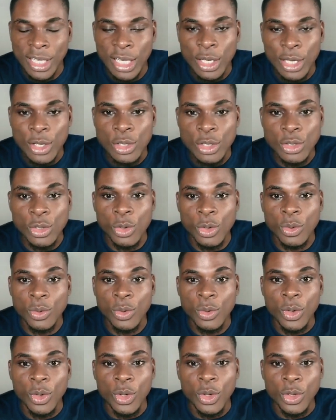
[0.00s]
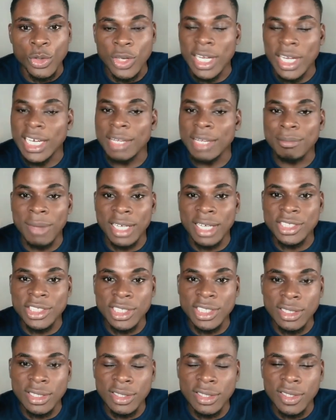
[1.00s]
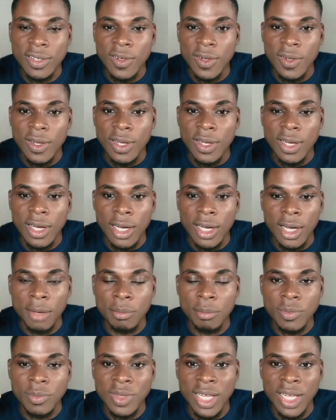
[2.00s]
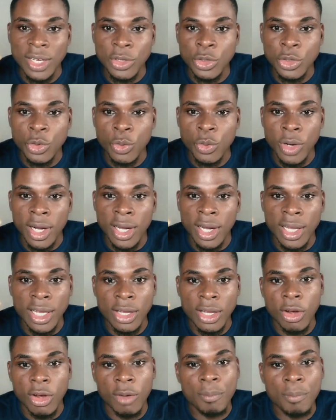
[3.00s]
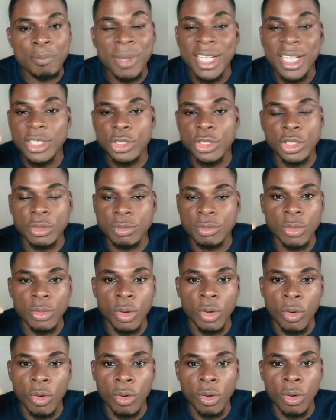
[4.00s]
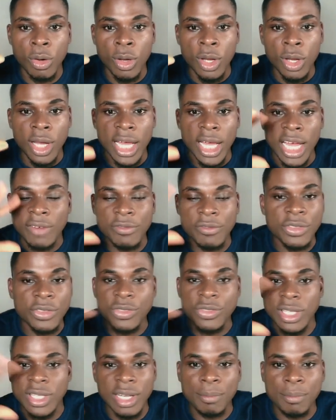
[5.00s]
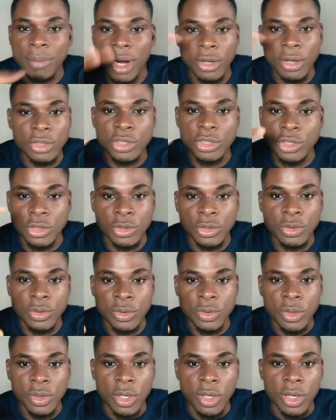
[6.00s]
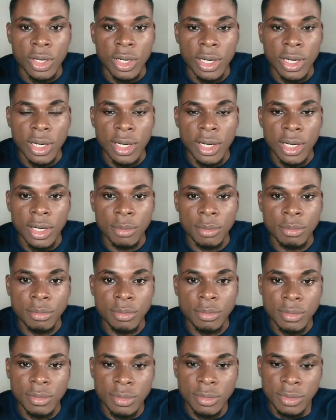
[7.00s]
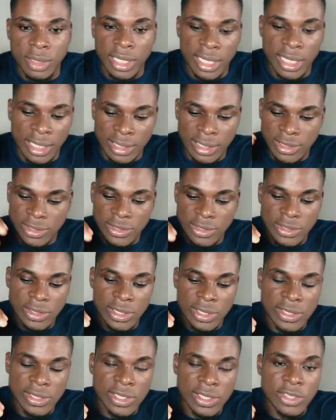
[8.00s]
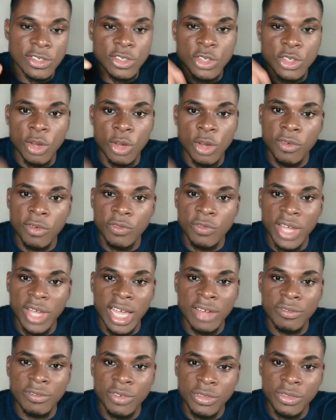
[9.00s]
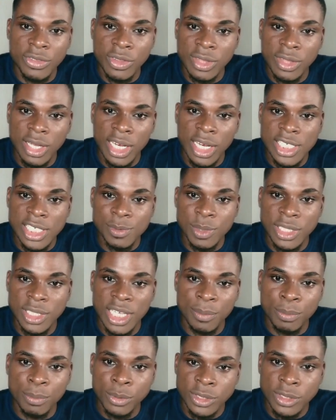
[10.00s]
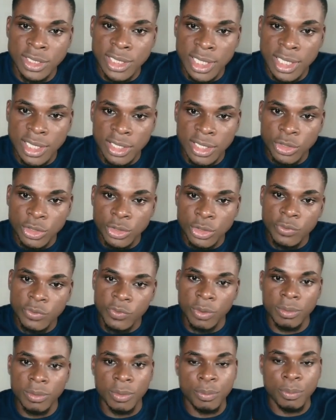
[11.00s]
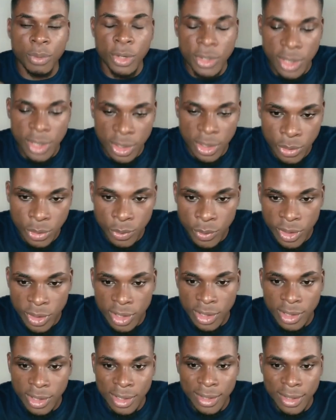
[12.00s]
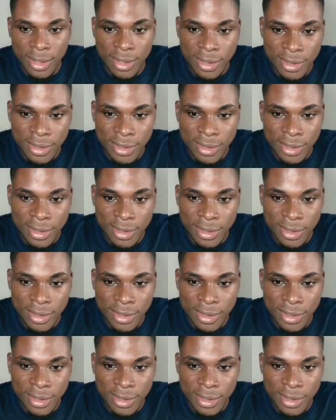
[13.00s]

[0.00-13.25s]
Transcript: So you can imagine that you are a compendium, or everything about you is a sum of everything that has been deposited in you from the point that you were a kid.